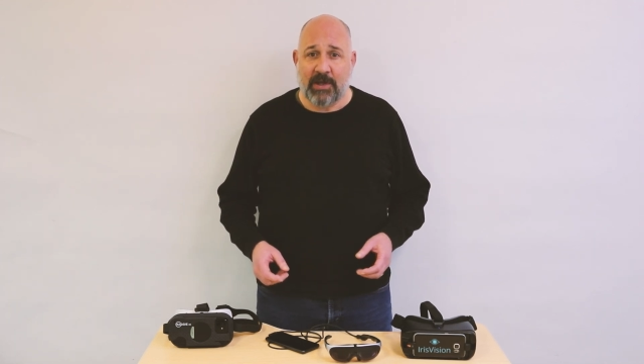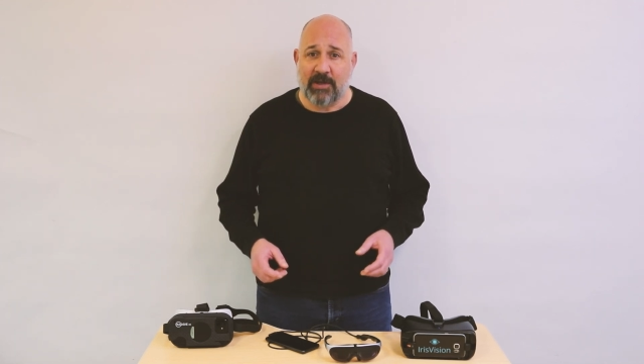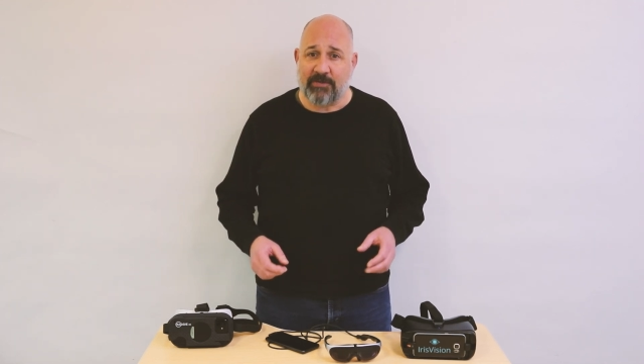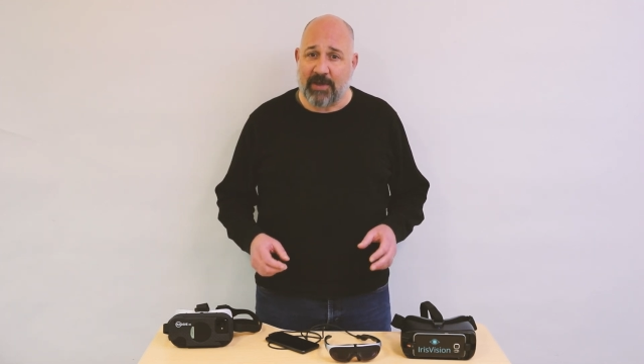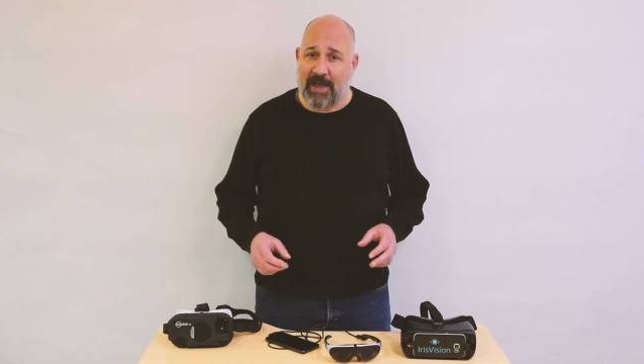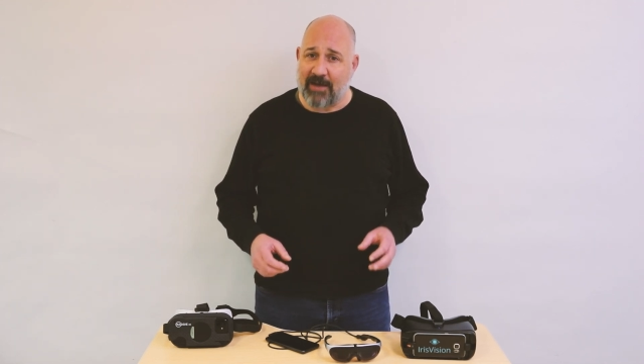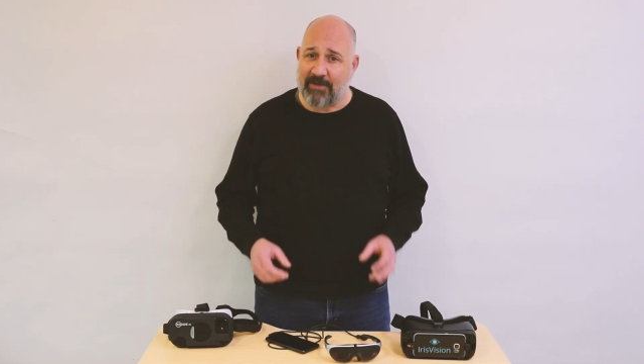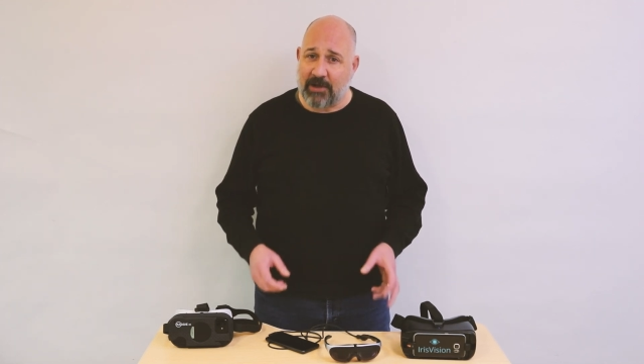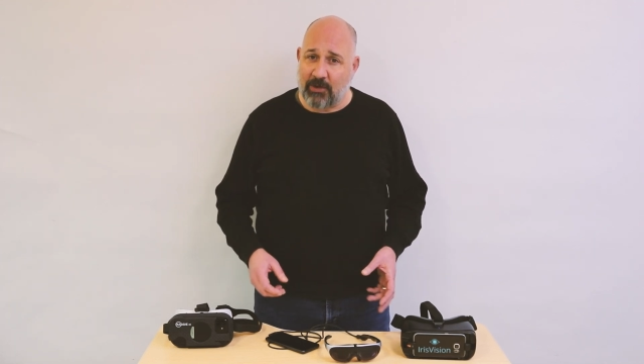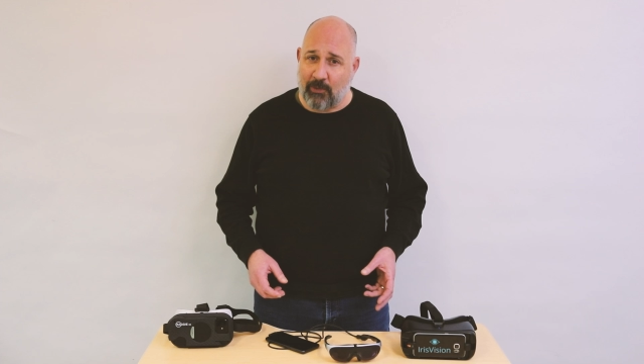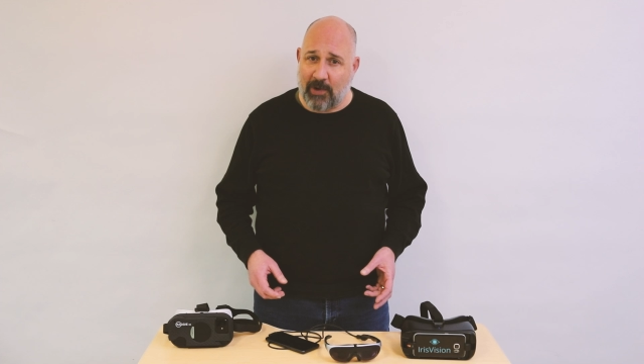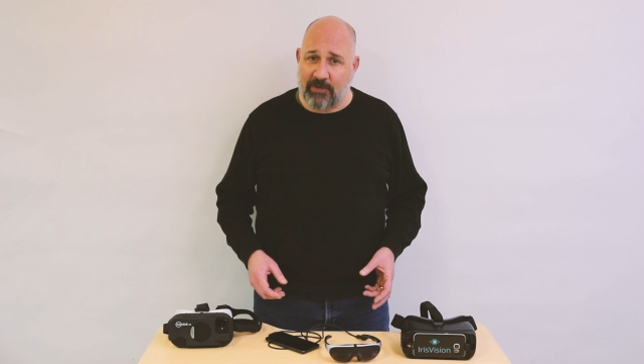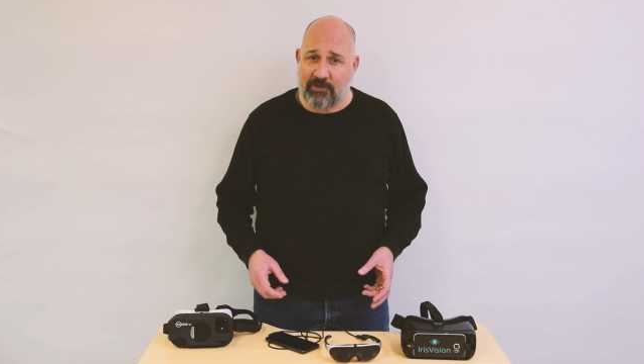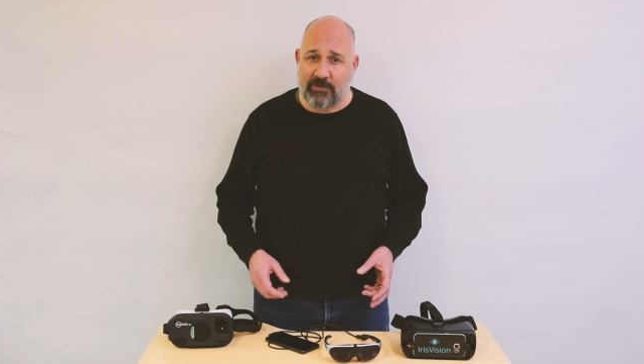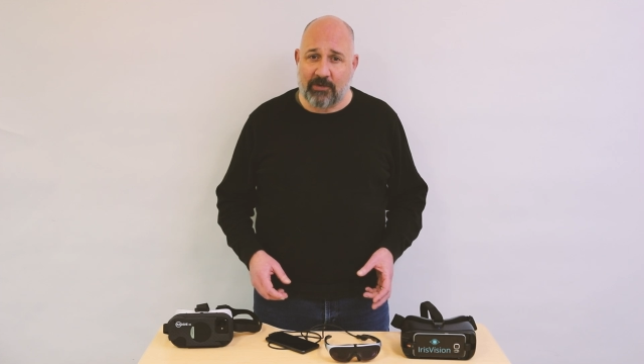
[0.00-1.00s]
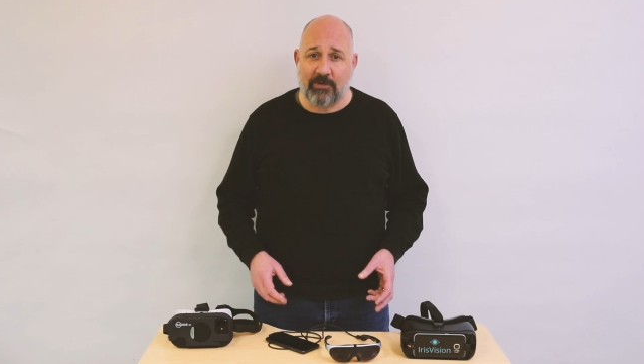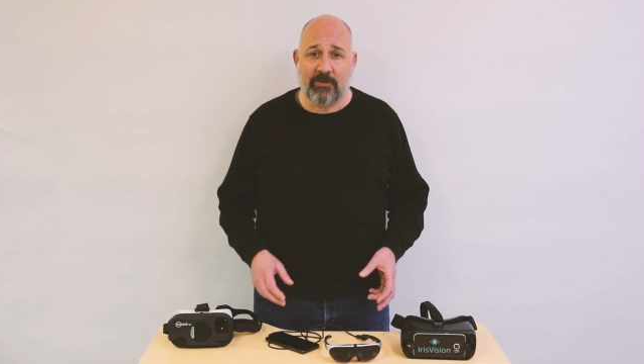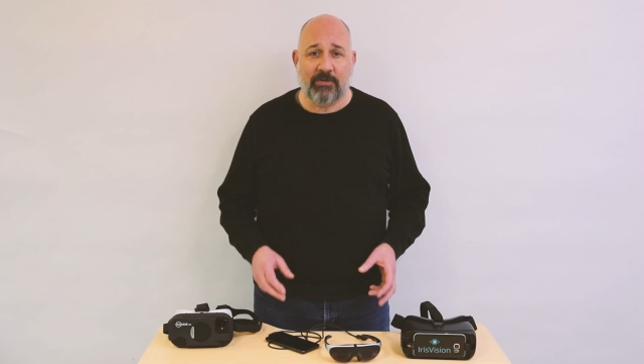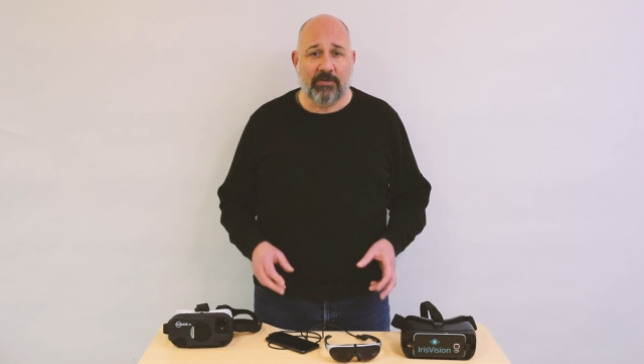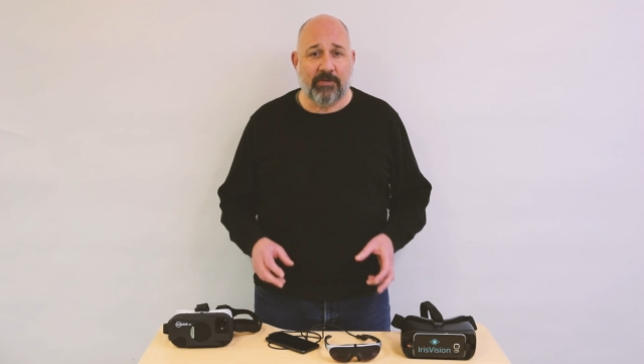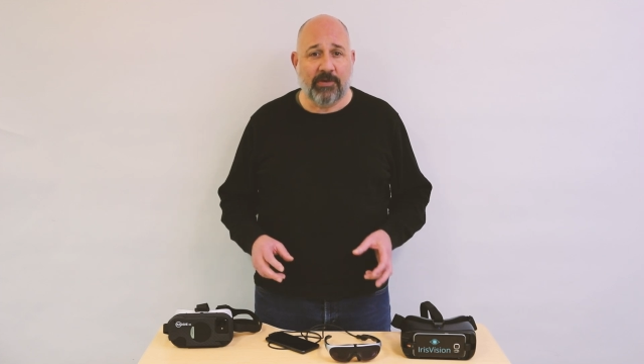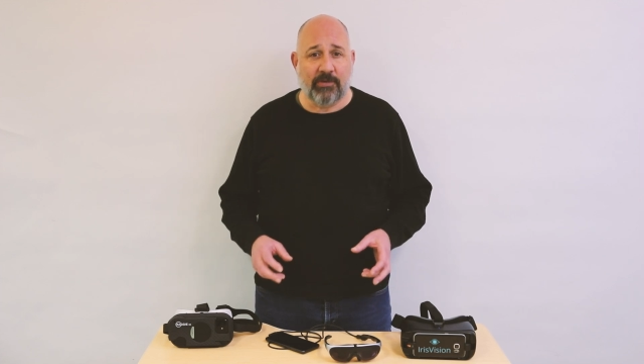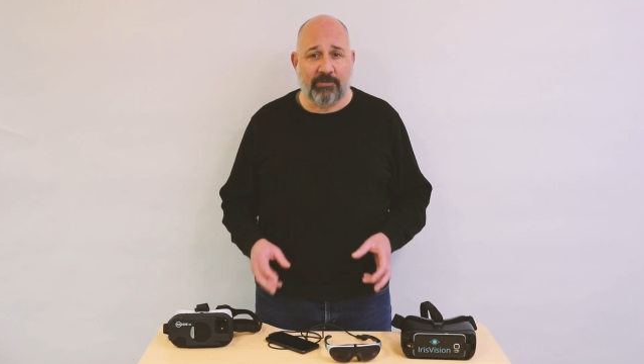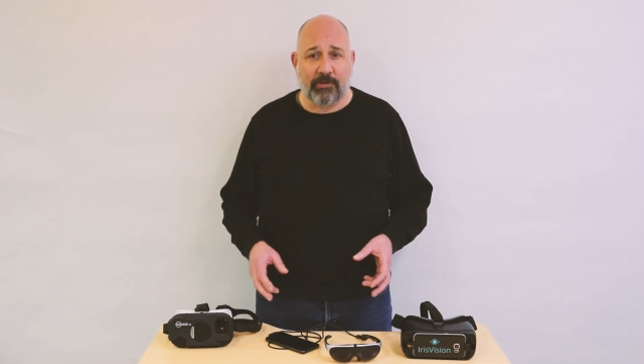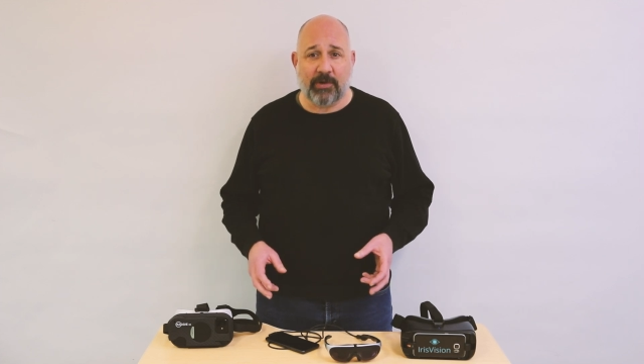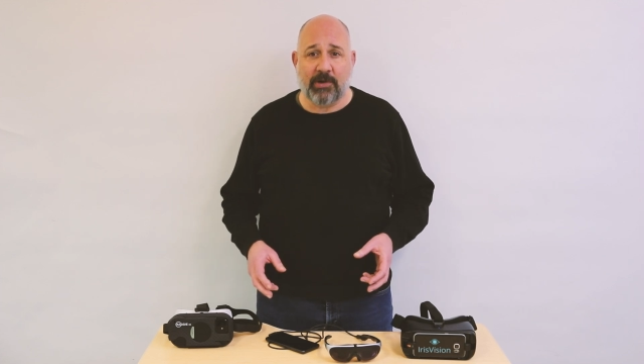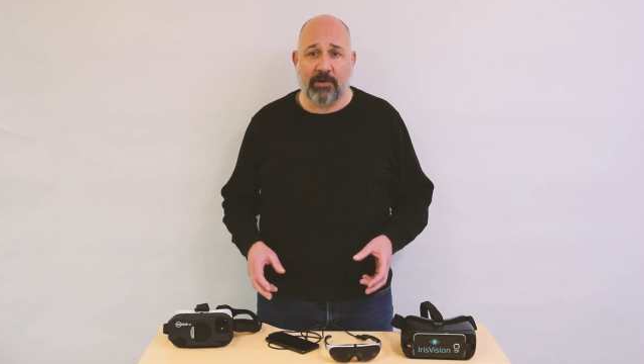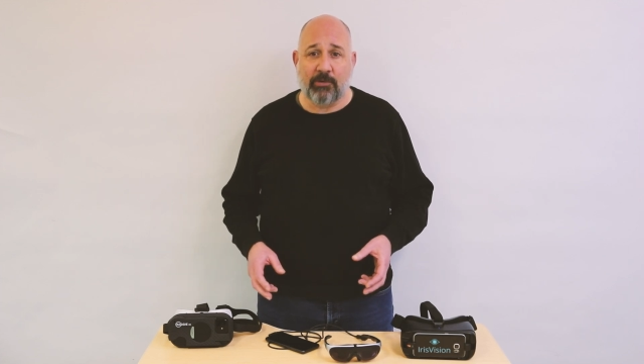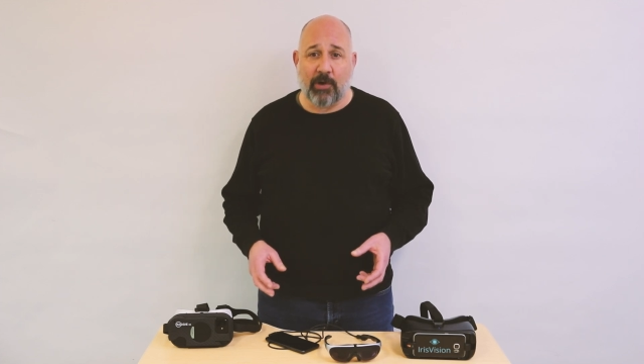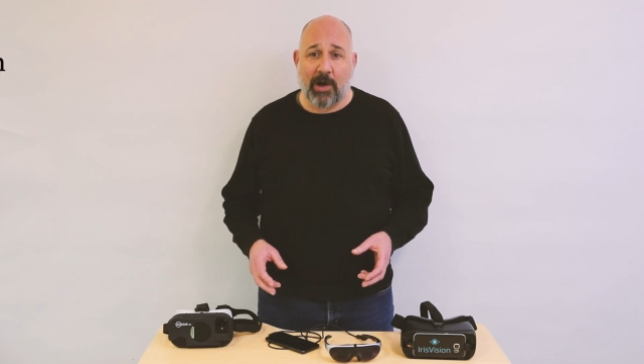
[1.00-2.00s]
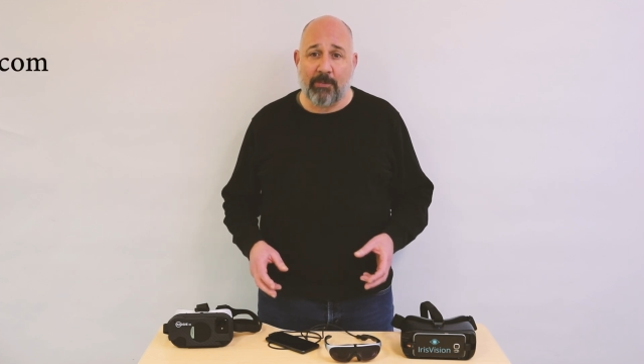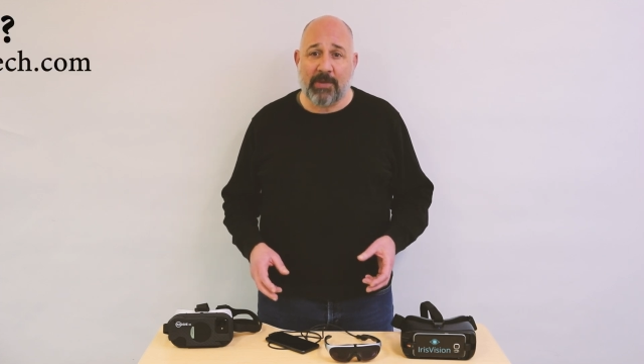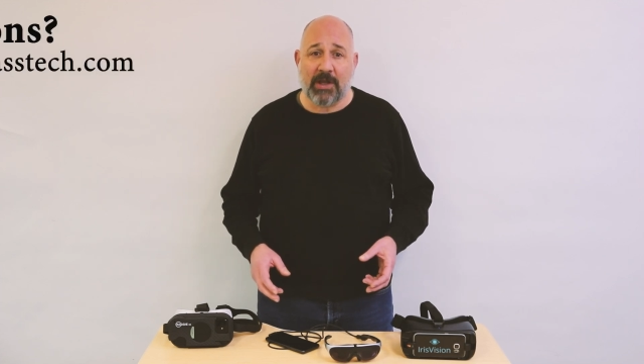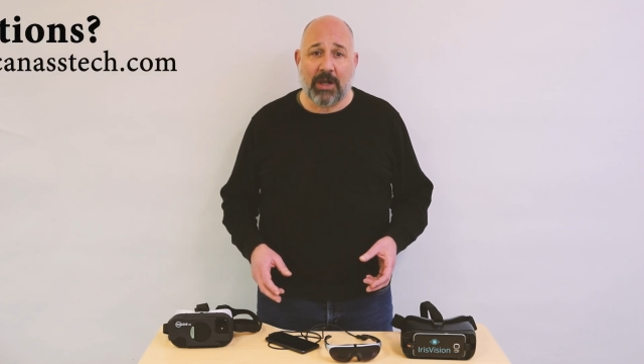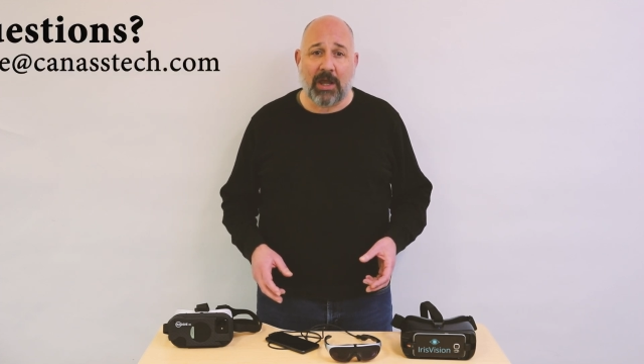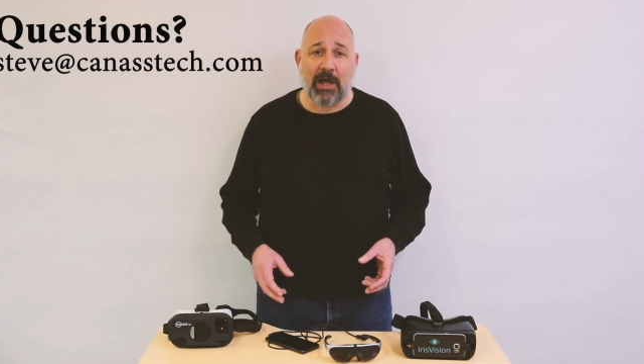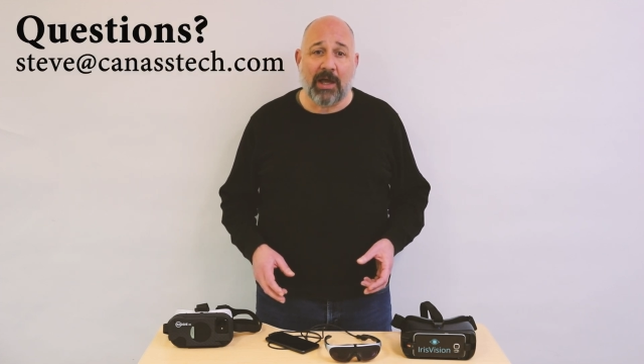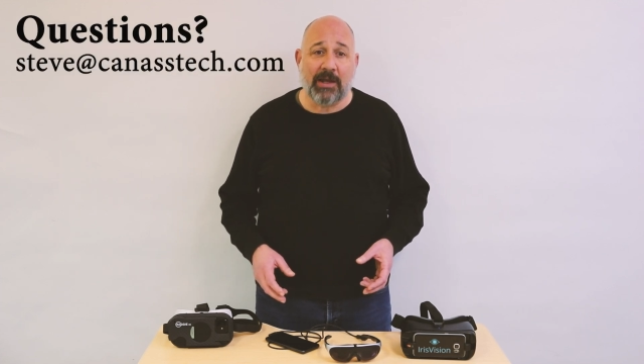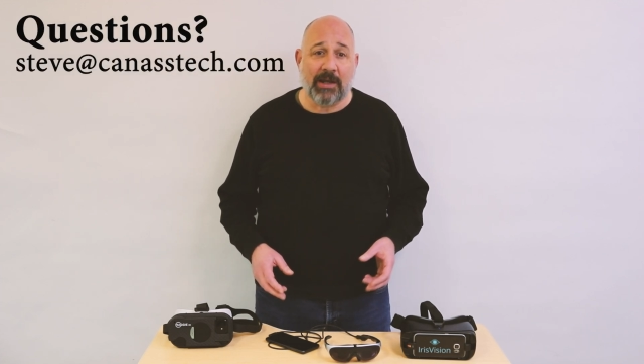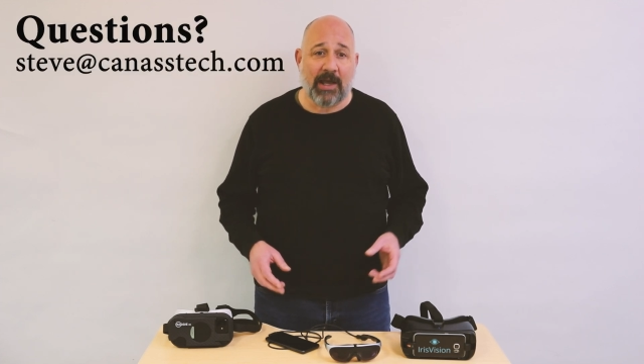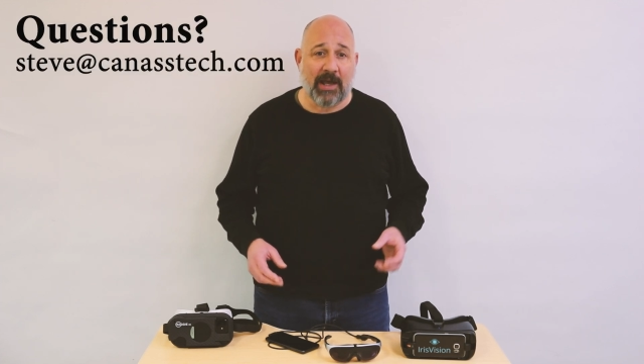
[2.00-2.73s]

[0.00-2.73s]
If you have any questions, feel free to drop me a line